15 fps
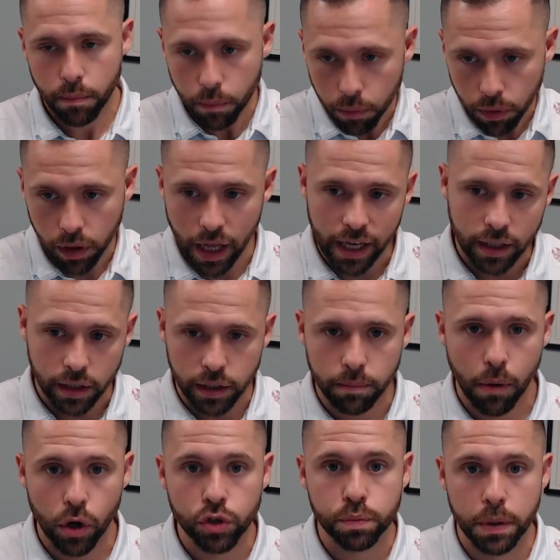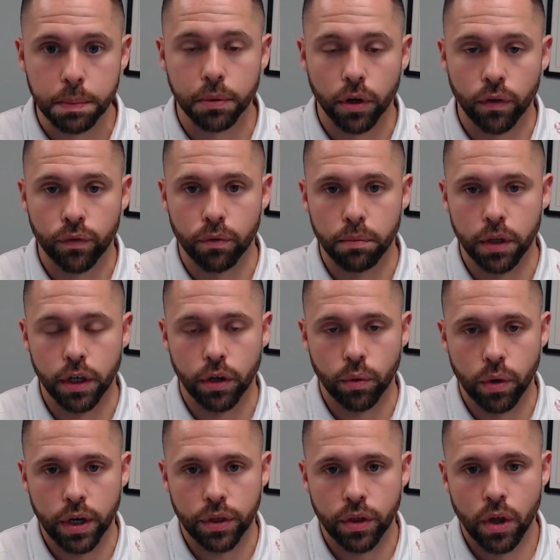likely most people are familiar
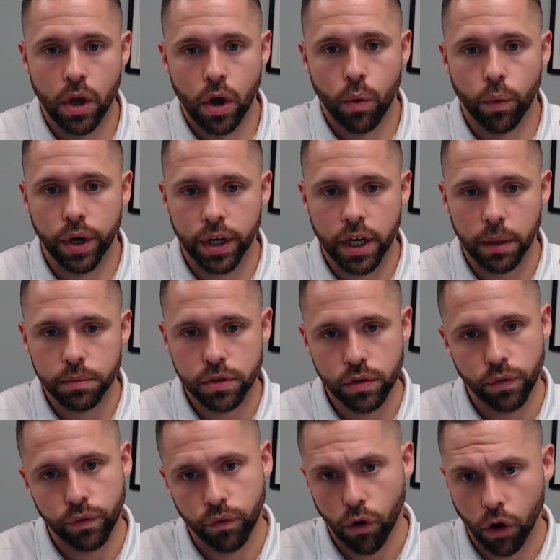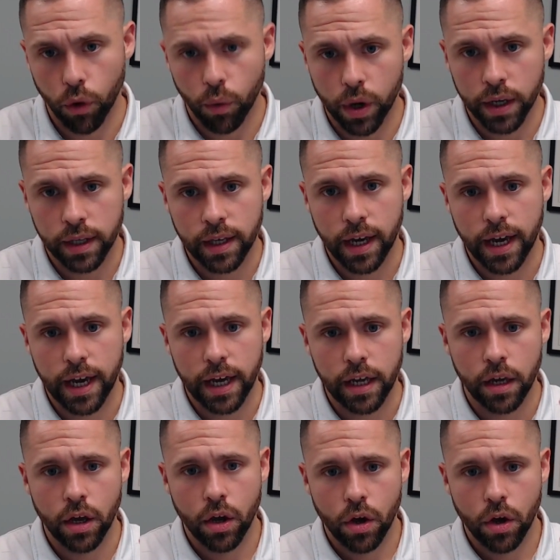with when it comes to 401k